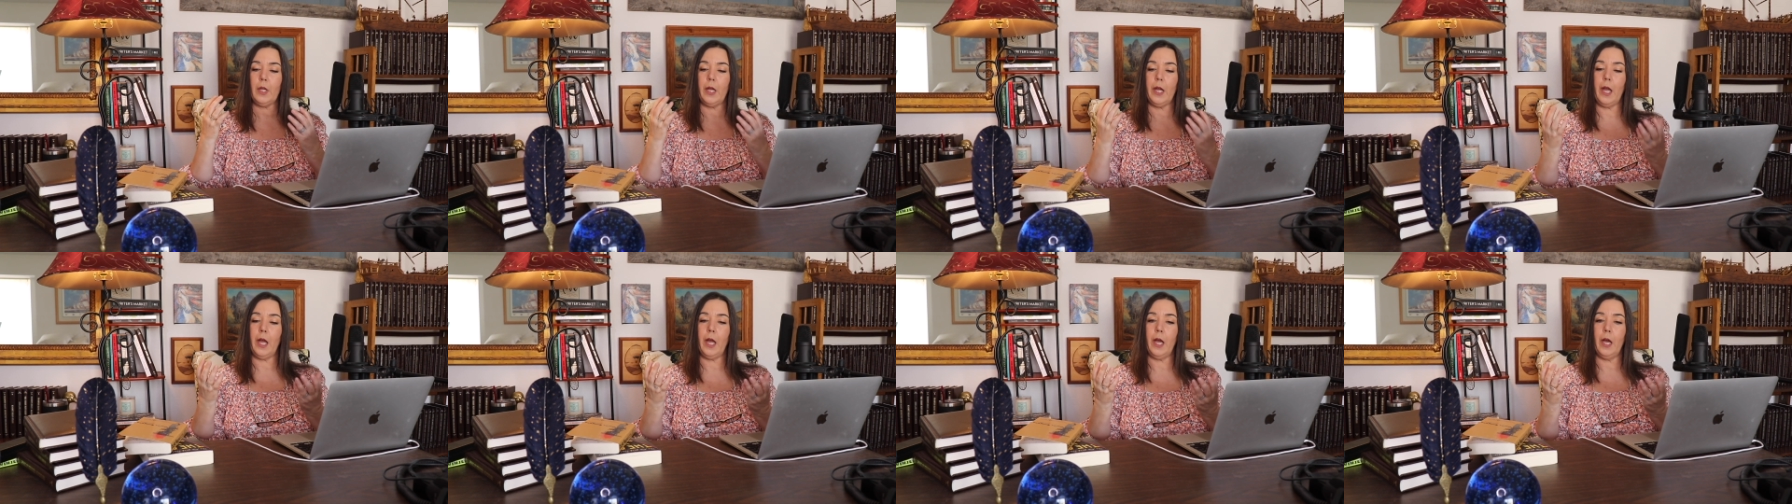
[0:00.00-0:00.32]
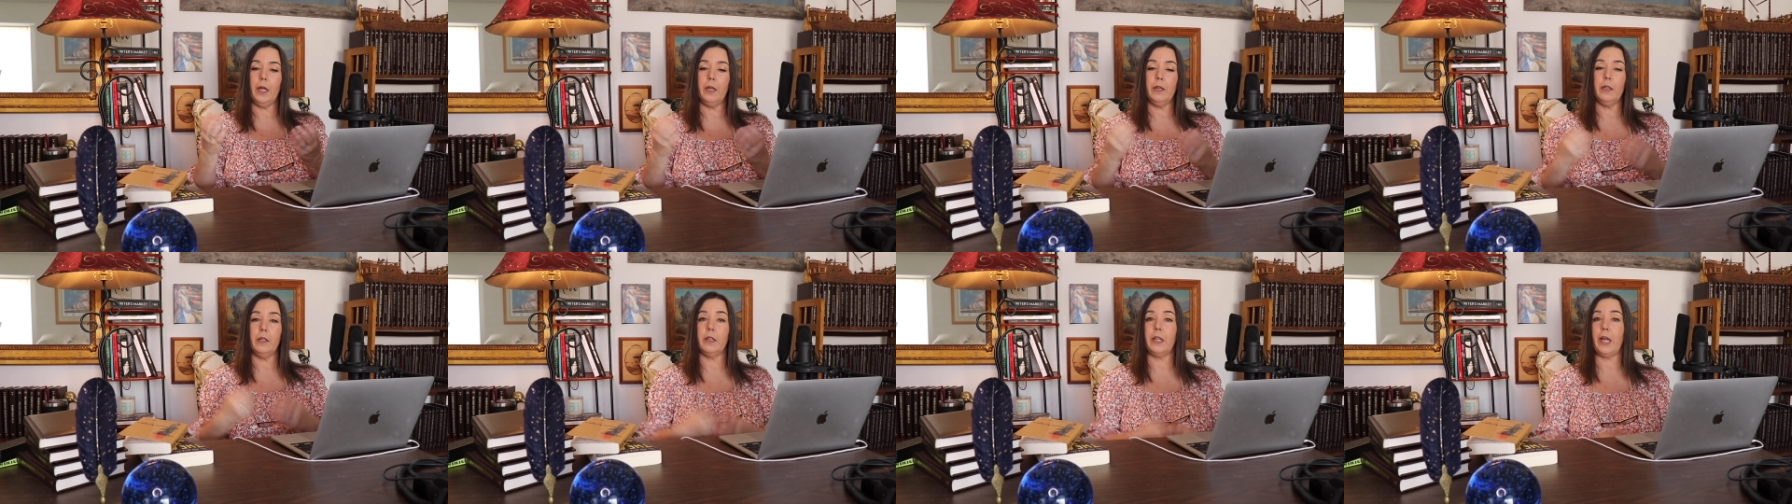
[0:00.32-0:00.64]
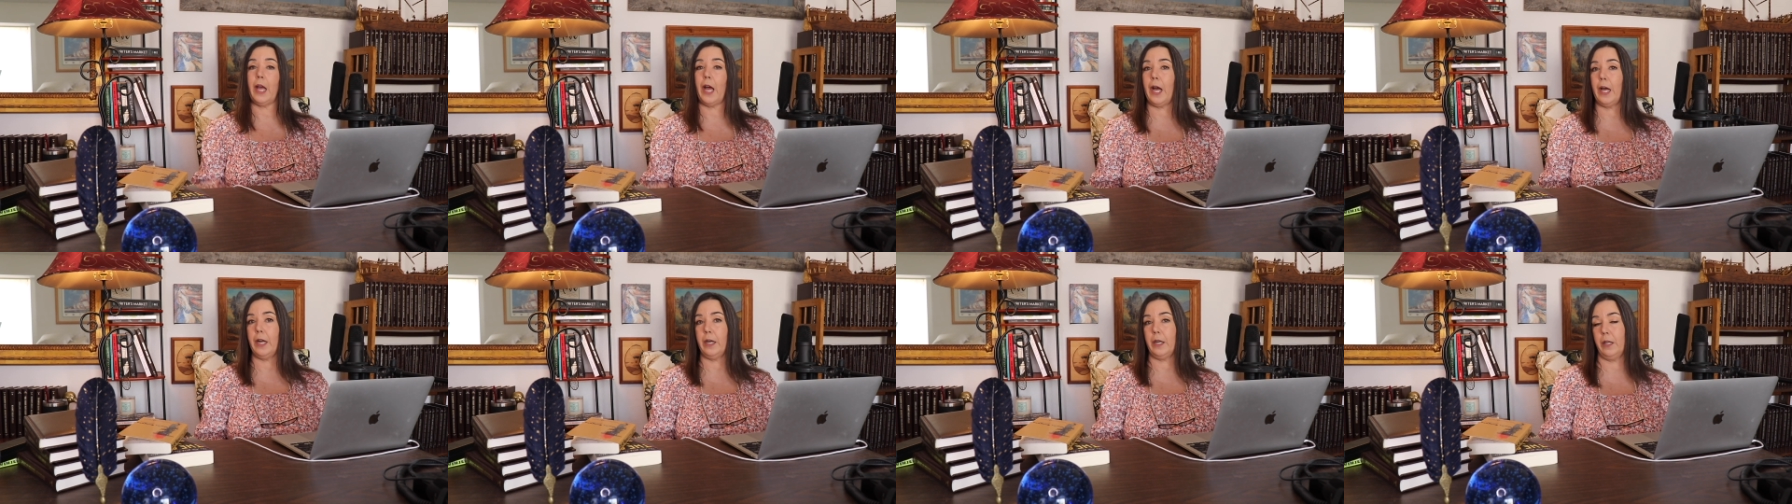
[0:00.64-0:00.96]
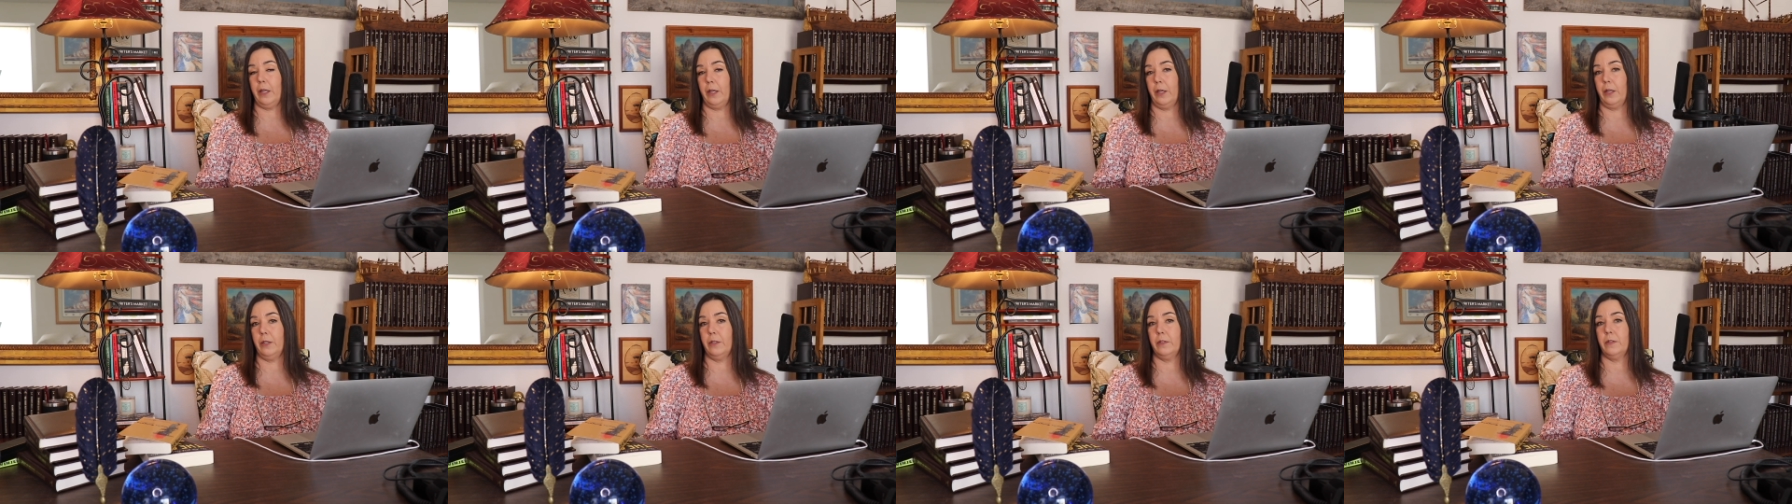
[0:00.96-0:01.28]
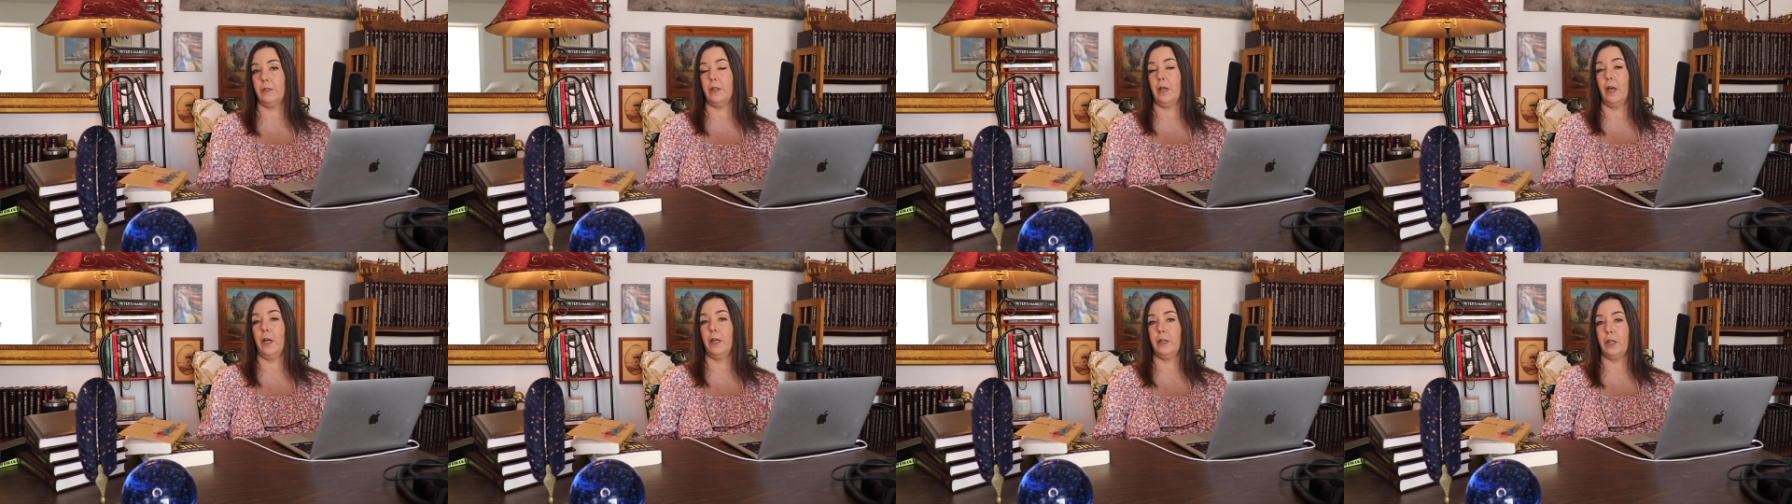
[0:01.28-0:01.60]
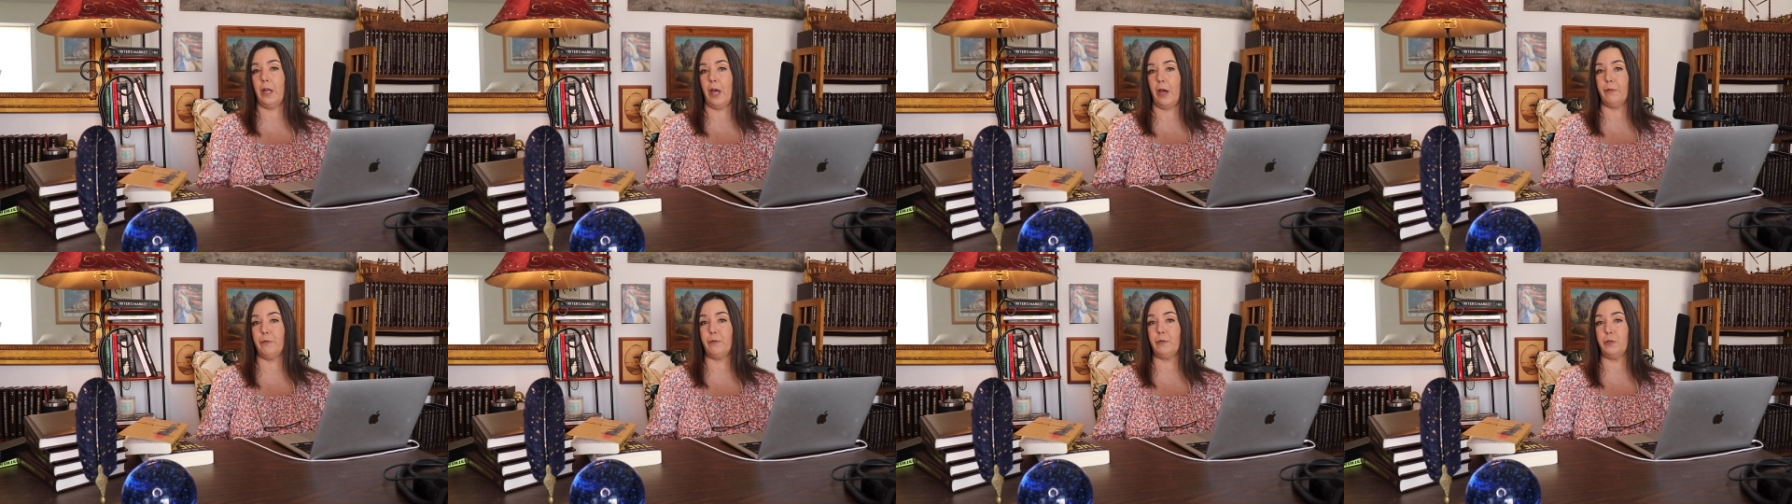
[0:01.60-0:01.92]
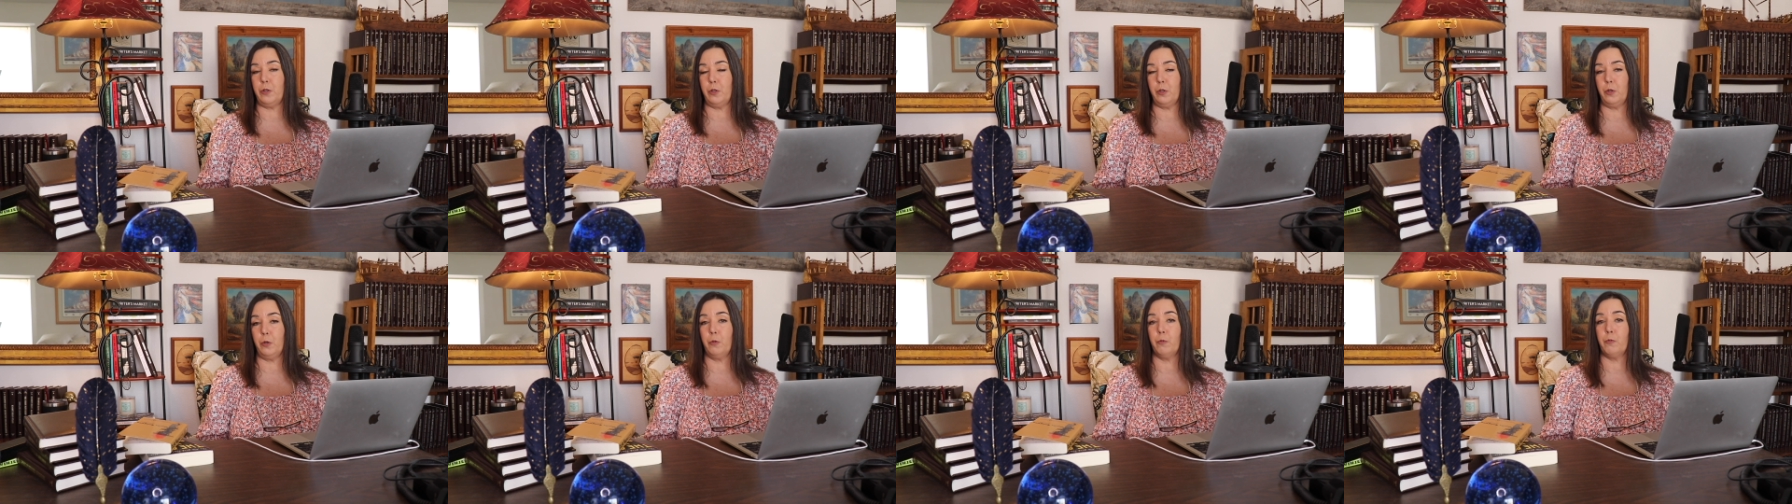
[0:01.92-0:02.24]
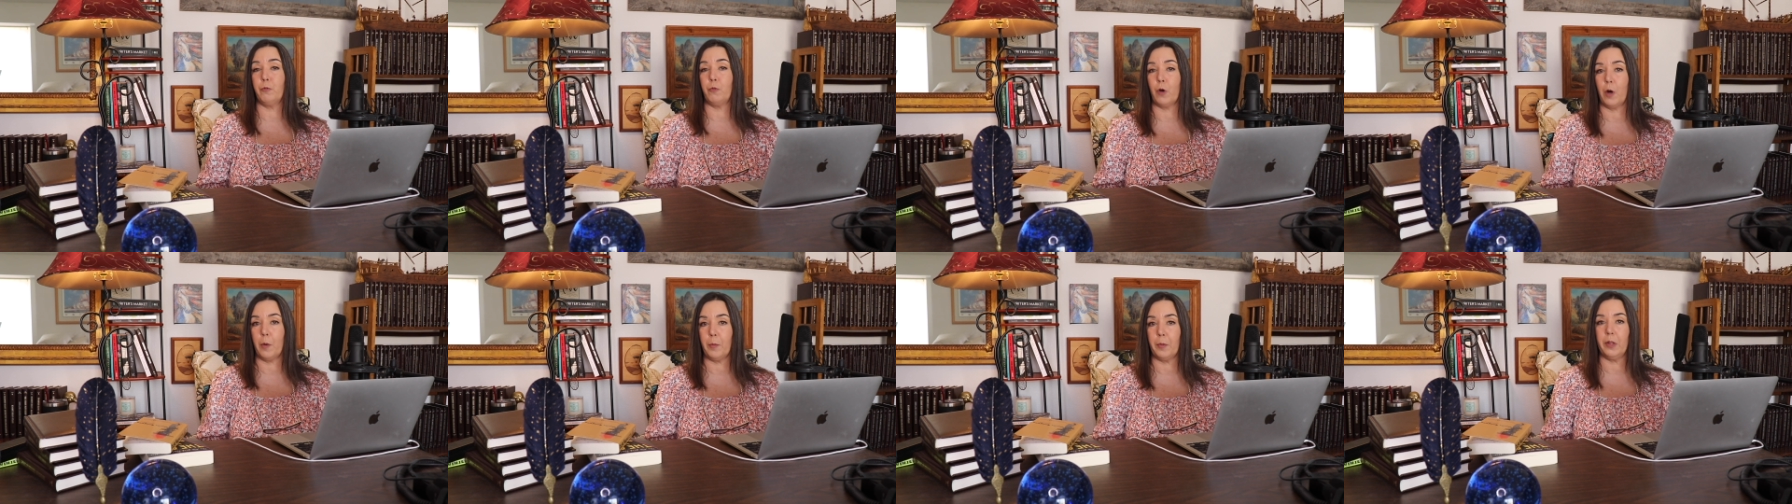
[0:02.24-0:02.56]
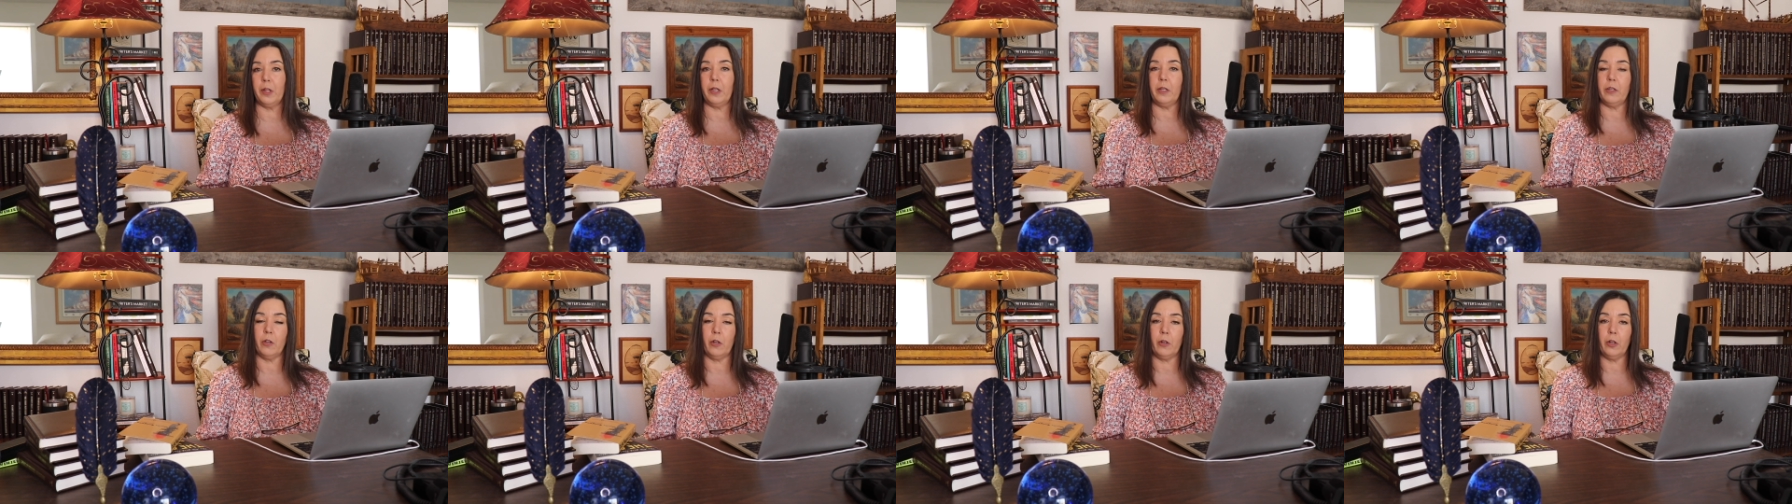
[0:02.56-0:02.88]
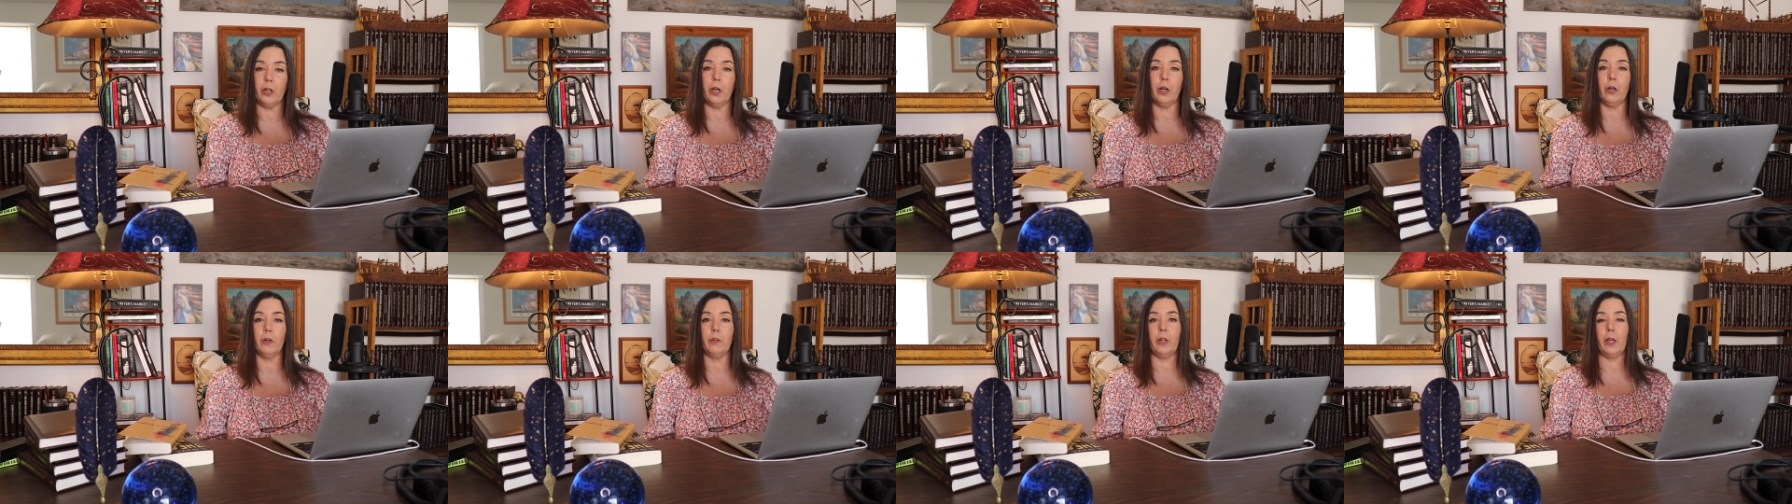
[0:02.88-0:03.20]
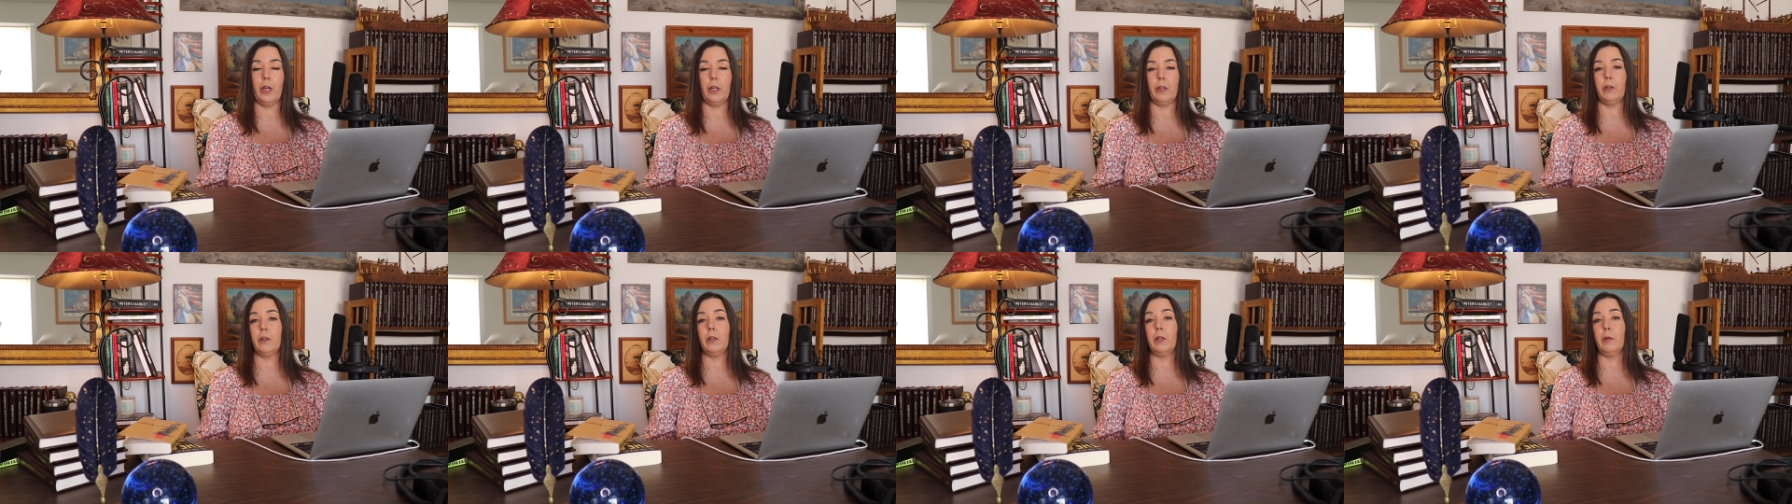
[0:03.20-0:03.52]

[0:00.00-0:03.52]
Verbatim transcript: And that is enough to formally declare that